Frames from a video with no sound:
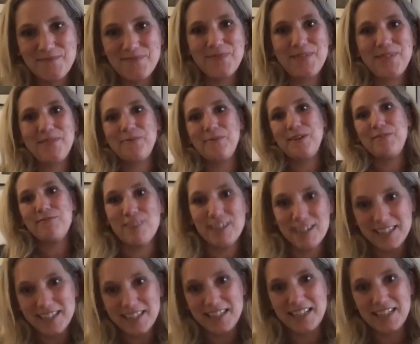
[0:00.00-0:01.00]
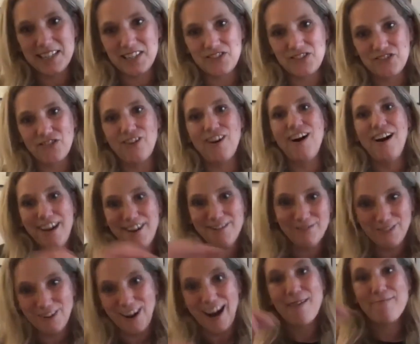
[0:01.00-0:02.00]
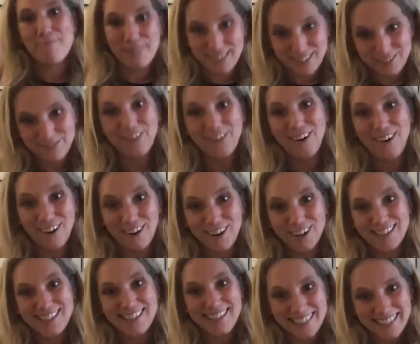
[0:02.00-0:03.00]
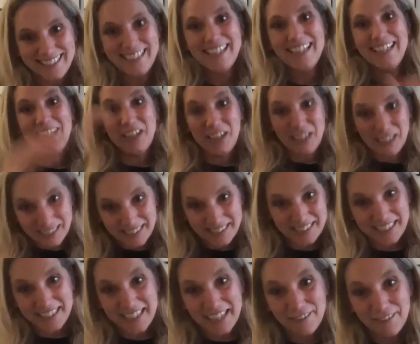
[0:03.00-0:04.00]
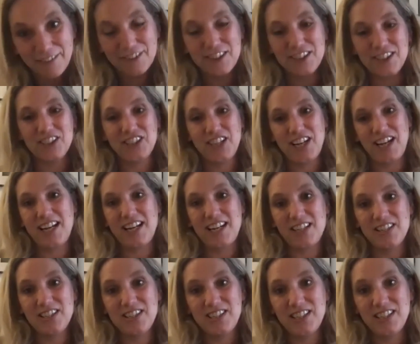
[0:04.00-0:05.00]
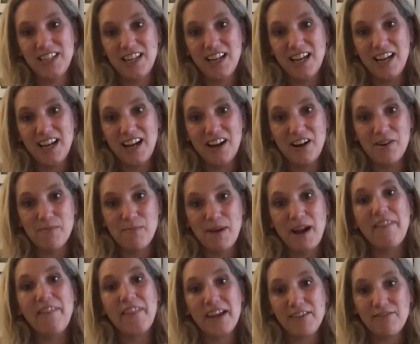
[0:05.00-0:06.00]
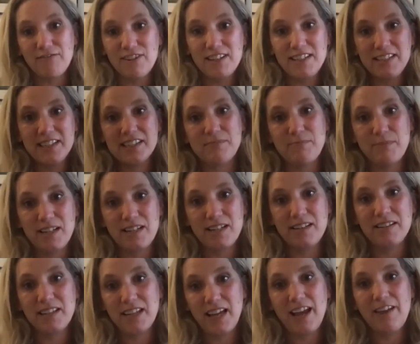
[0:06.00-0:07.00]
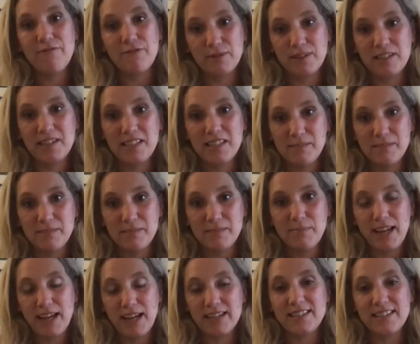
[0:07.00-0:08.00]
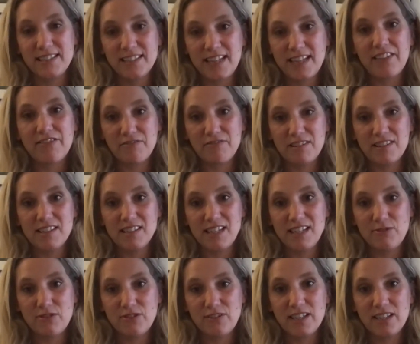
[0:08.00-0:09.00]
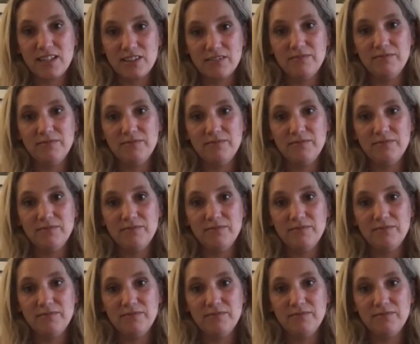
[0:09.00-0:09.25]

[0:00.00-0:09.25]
We really need to drive rapid, fast, significant change, and that really does mean that everyone needs to be acting together in the same direction.